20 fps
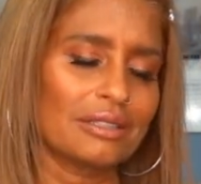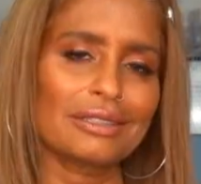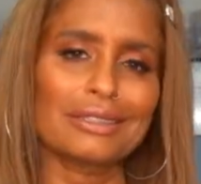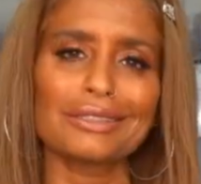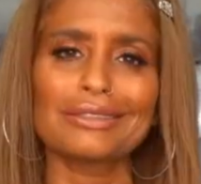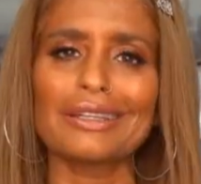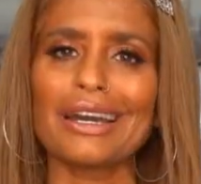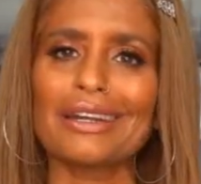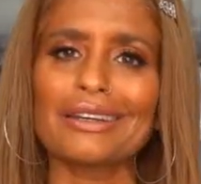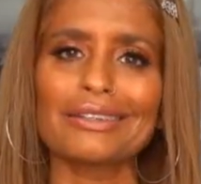
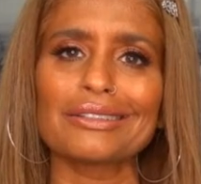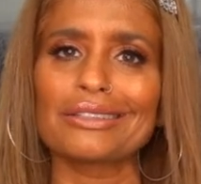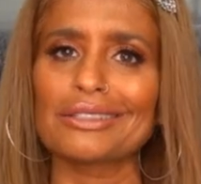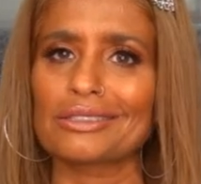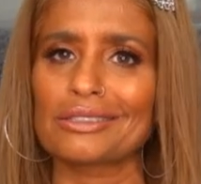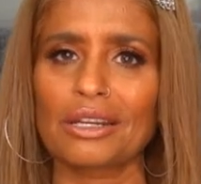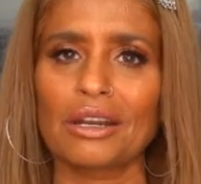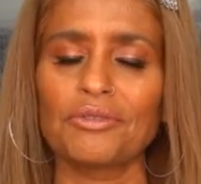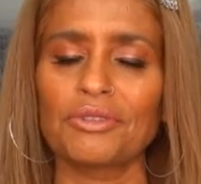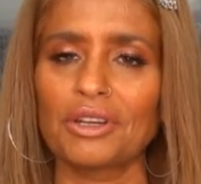It's not a
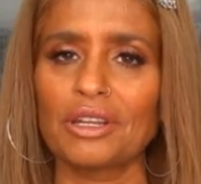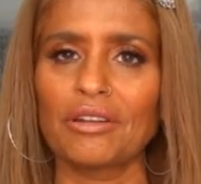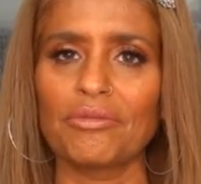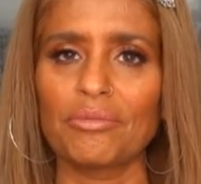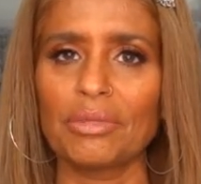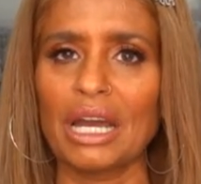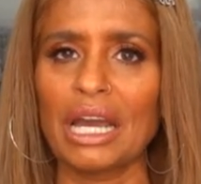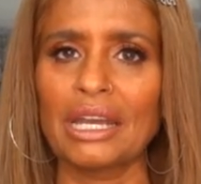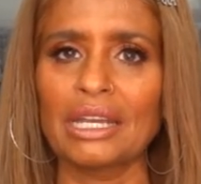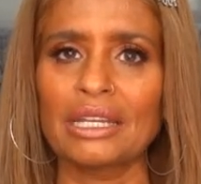discovery of
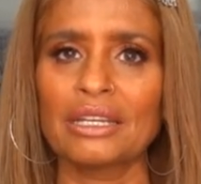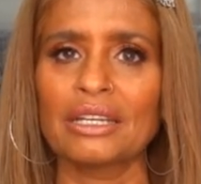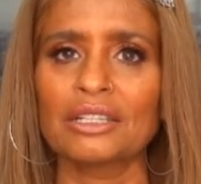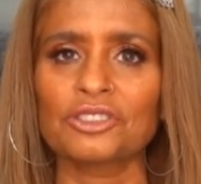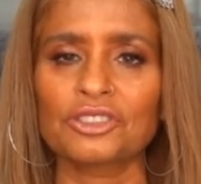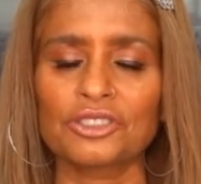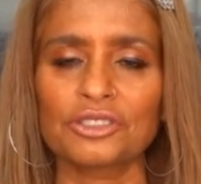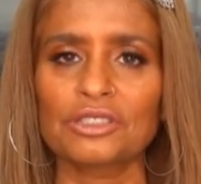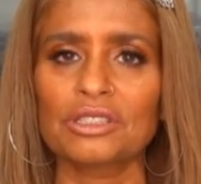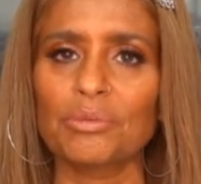mine.
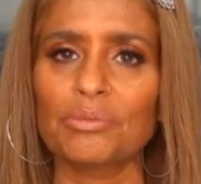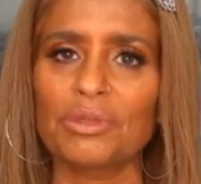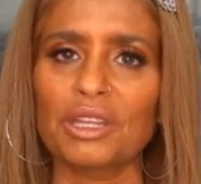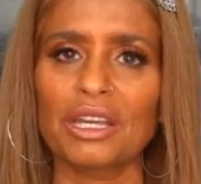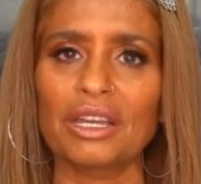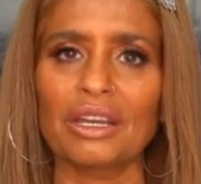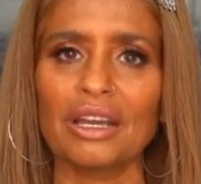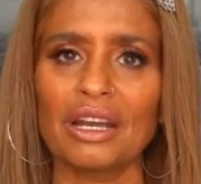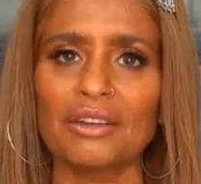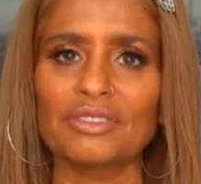It's just
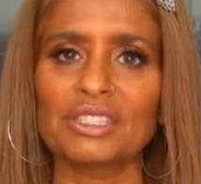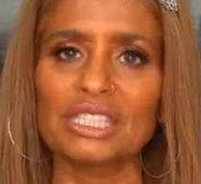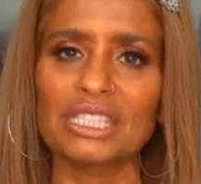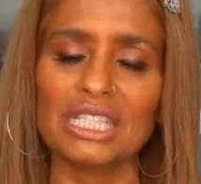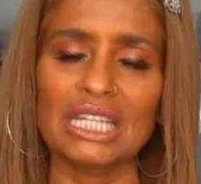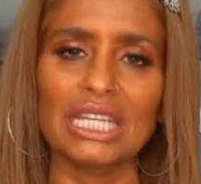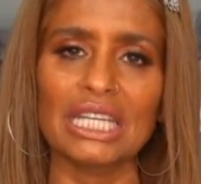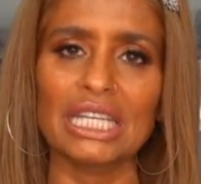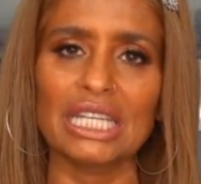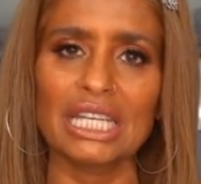something I've
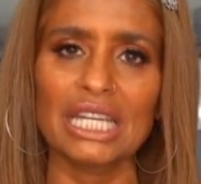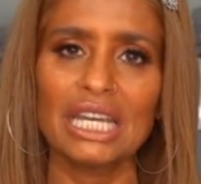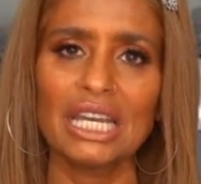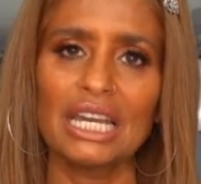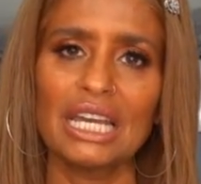seen.